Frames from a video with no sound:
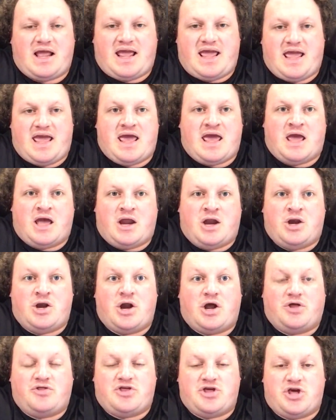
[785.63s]
in
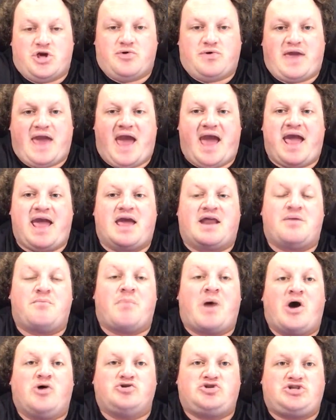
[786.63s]
the UK, and
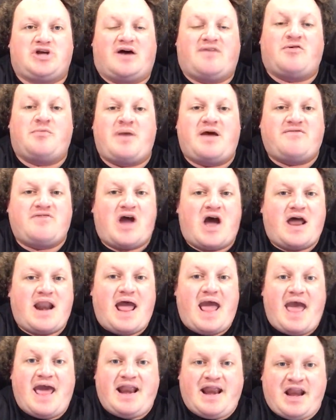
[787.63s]
most of them have not
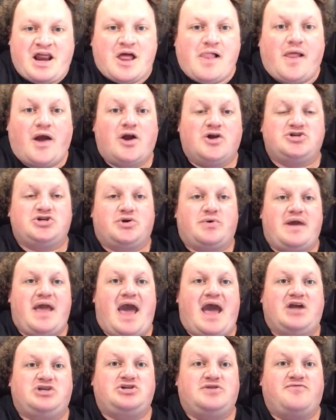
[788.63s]
had any allergic
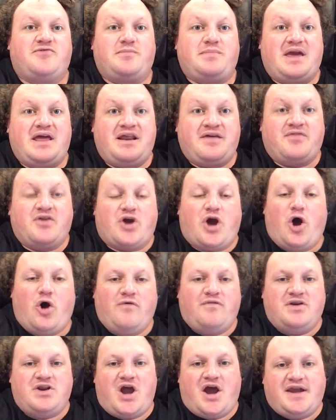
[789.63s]
reaction from getting the
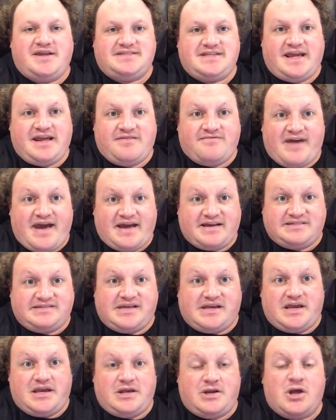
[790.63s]
COVID-19
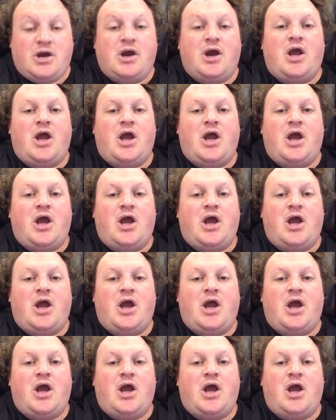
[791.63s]
vaccine.